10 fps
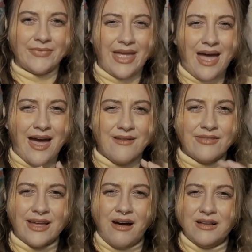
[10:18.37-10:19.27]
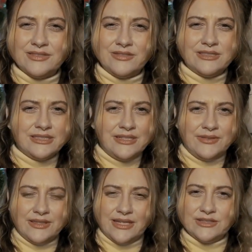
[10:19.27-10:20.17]
They have like all sorts of
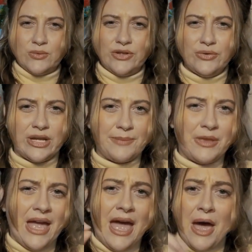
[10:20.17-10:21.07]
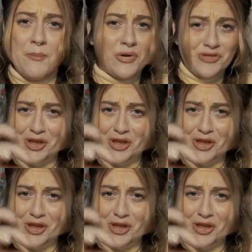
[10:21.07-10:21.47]
different things where you can put